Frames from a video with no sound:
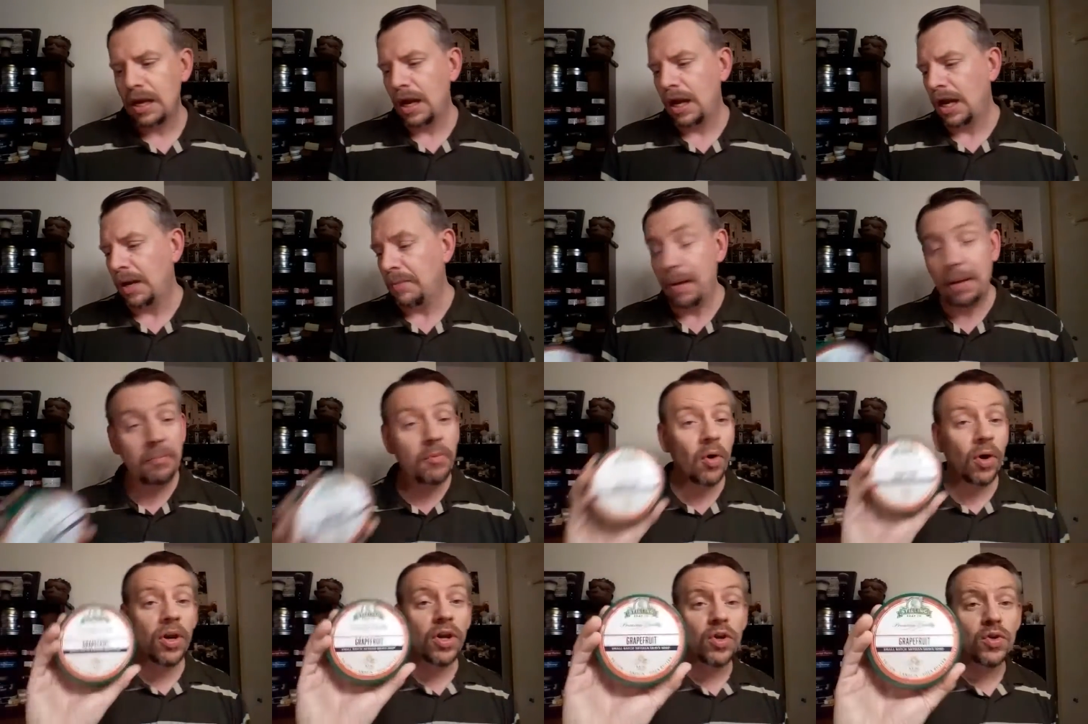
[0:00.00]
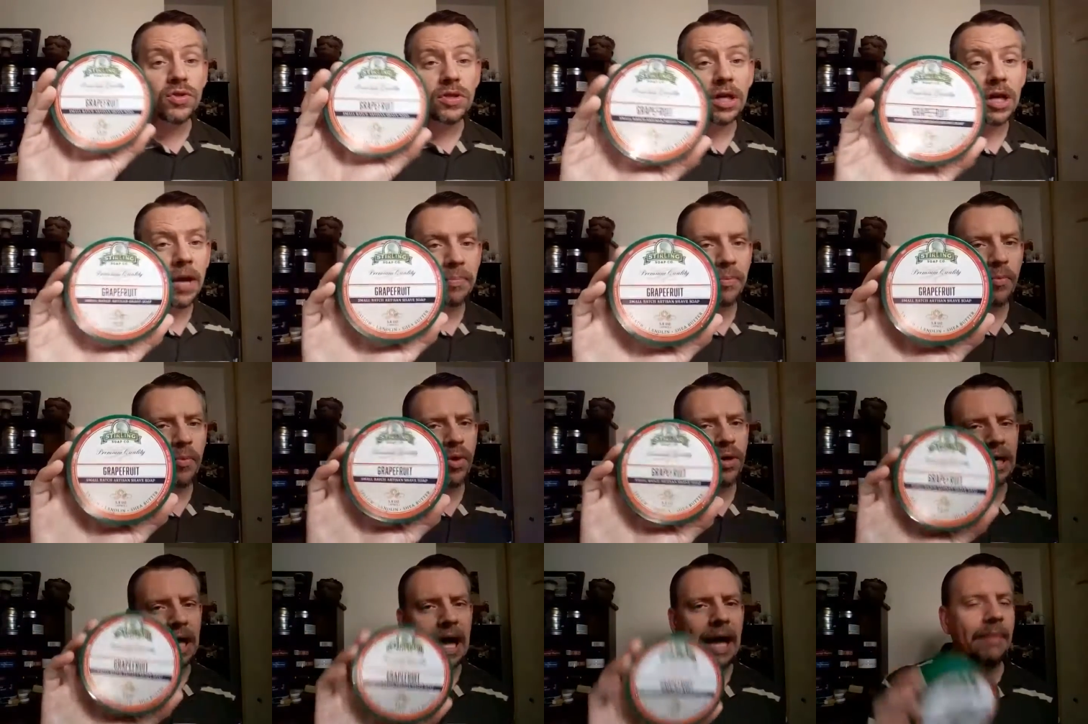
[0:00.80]
I'm going to use it a couple
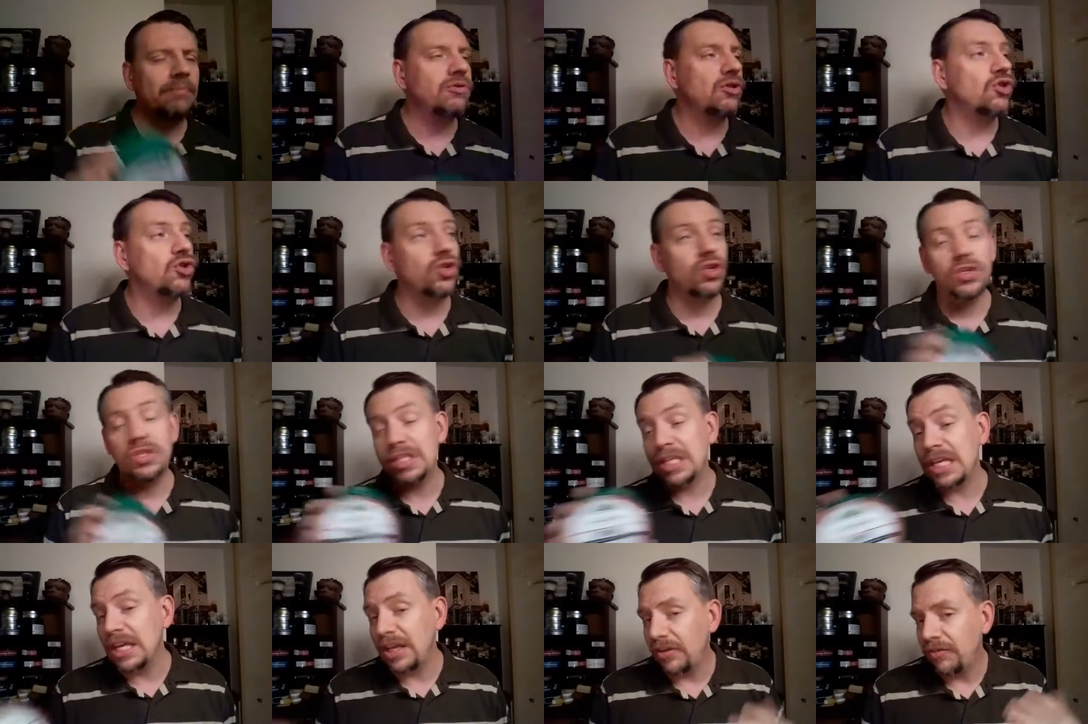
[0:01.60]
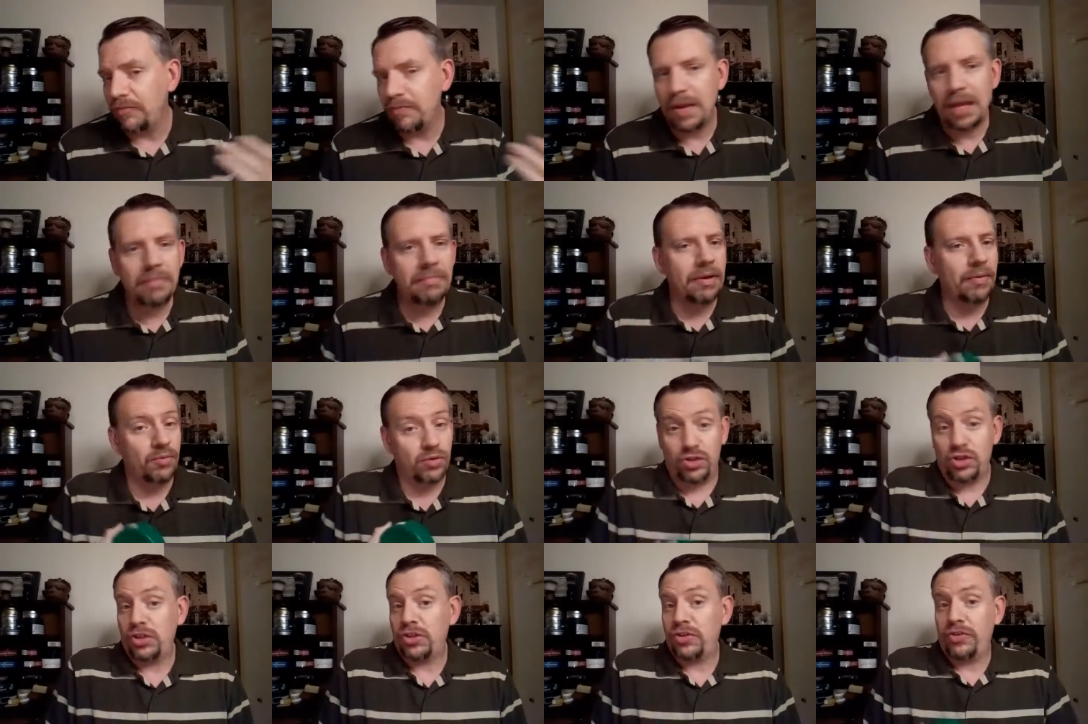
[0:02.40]
more times and just see if maybe it
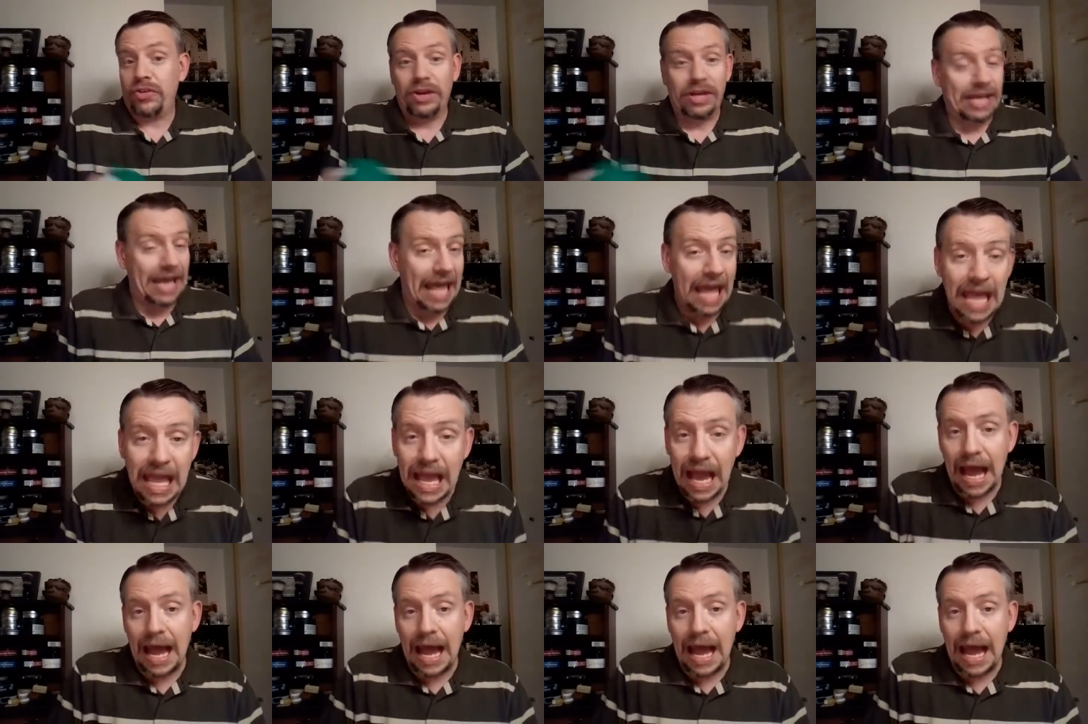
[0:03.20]
was just the day.